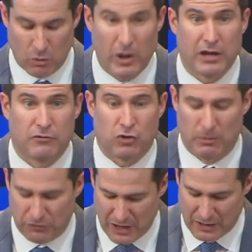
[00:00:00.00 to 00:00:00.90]
In the wake of
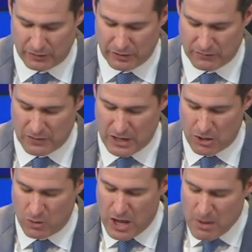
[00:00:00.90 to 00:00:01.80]
Trump's handling of
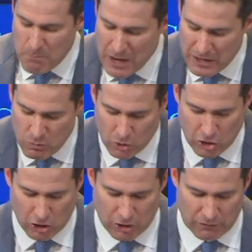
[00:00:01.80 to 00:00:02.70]
NATO, many
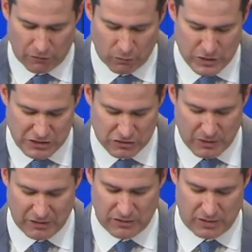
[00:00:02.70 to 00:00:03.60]
will call for re
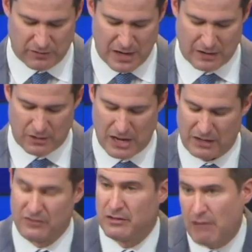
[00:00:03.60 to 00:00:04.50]
strengthening that
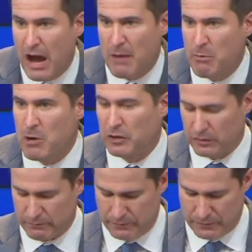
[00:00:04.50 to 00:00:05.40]
alliance, and I am
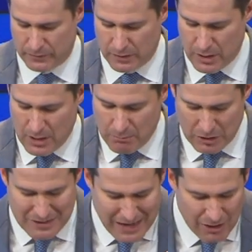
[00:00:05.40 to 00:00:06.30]
among them.
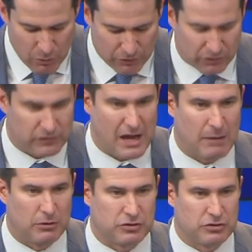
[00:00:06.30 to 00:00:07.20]
But NATO was
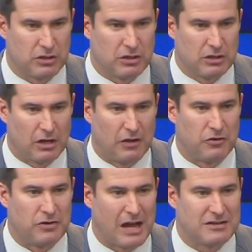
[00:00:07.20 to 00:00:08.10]
established
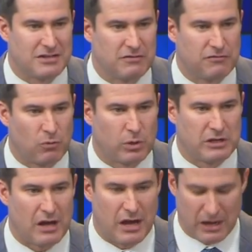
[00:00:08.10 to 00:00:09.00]
under
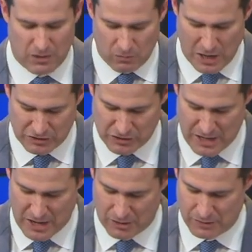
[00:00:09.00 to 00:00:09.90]
1949
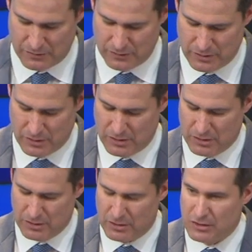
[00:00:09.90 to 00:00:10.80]
rationale.
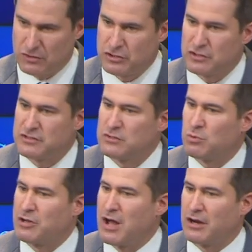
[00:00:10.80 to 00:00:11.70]
Just
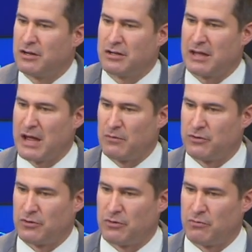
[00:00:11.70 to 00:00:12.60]
as we're not going to
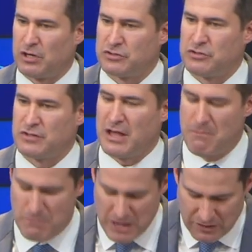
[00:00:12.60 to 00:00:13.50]
counter Russia's
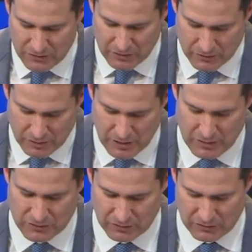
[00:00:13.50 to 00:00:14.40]

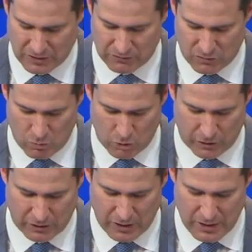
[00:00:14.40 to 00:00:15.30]
amazingly successful
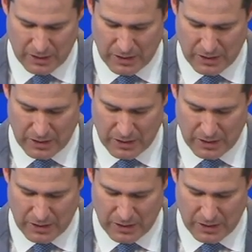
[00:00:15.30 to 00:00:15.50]
work